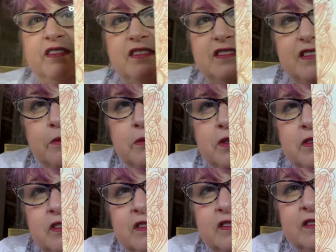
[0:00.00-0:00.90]
the
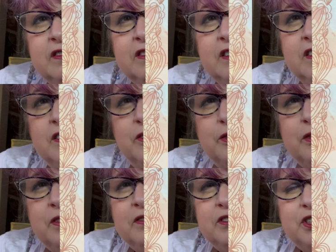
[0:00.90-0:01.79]
summer?
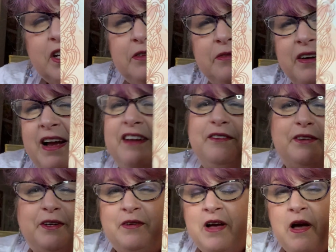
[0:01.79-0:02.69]
Or January? I don't
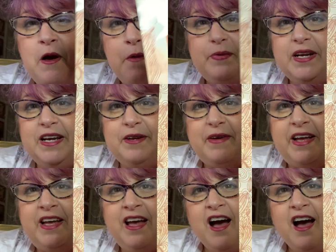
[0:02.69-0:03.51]
know. But anyway,